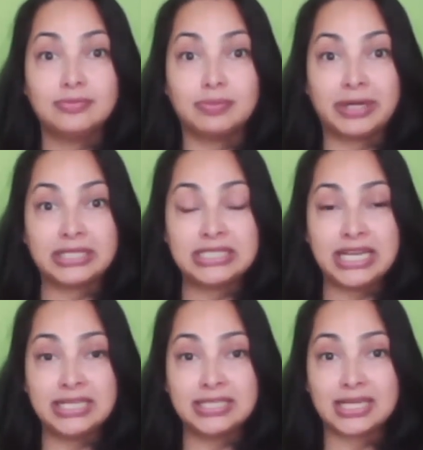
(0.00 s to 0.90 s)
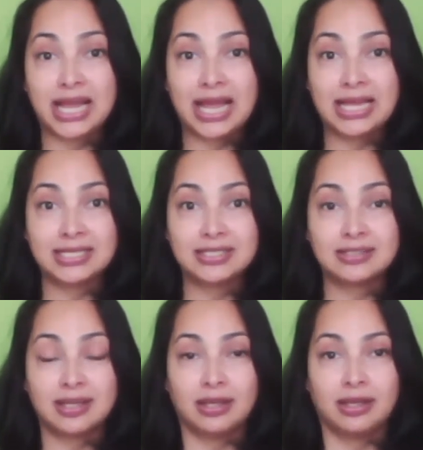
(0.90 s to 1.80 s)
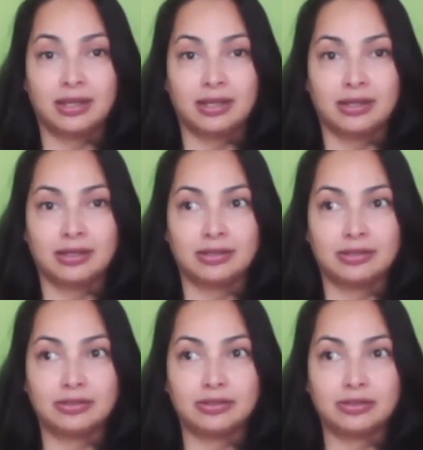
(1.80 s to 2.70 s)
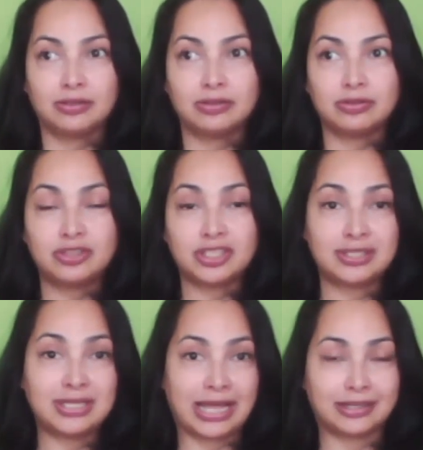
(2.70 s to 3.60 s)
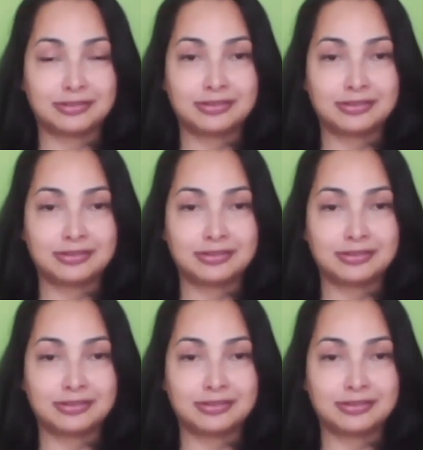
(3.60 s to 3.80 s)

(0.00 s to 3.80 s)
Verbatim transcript: but take it as just that.